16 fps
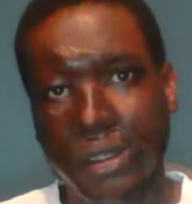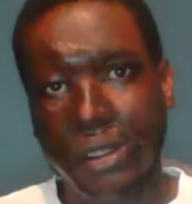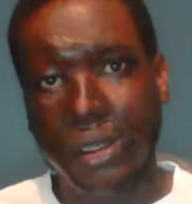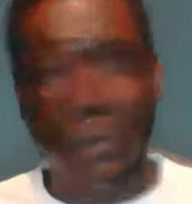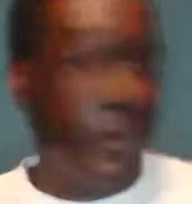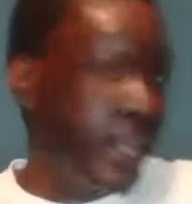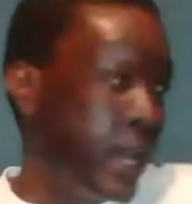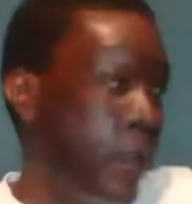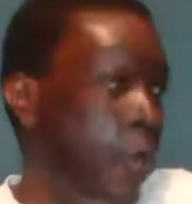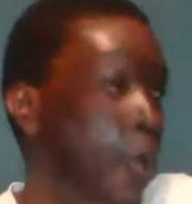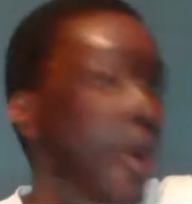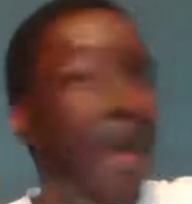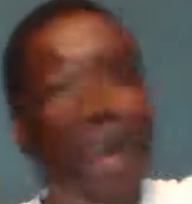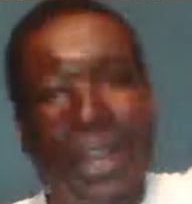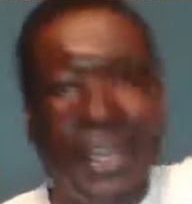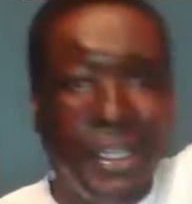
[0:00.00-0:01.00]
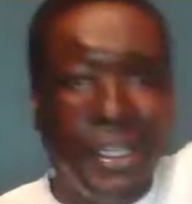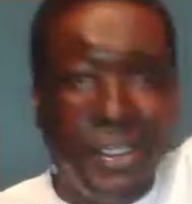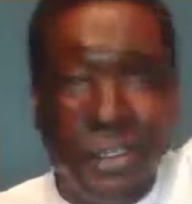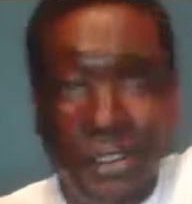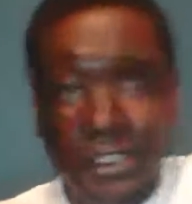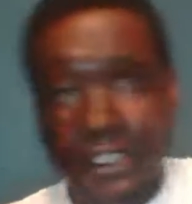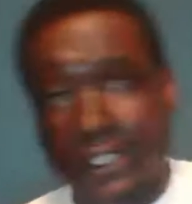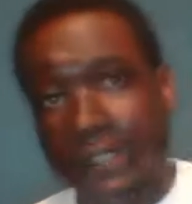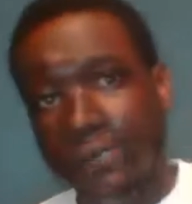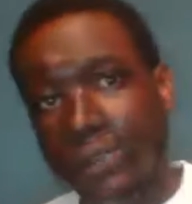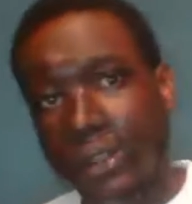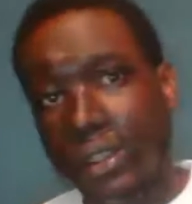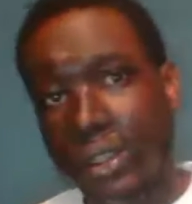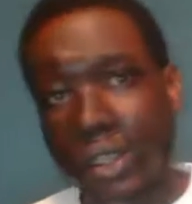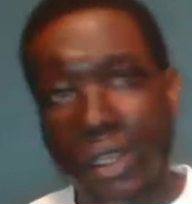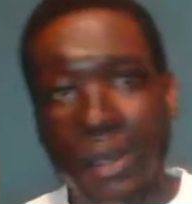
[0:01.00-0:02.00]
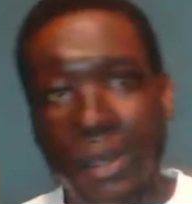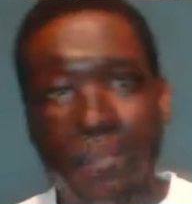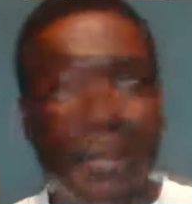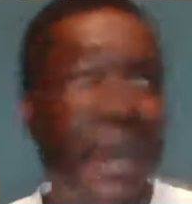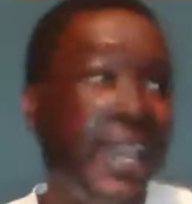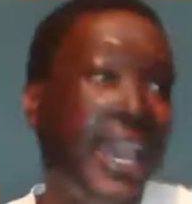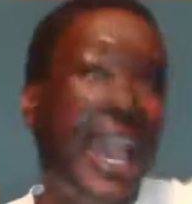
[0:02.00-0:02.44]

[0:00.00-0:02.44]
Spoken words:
When I walk in by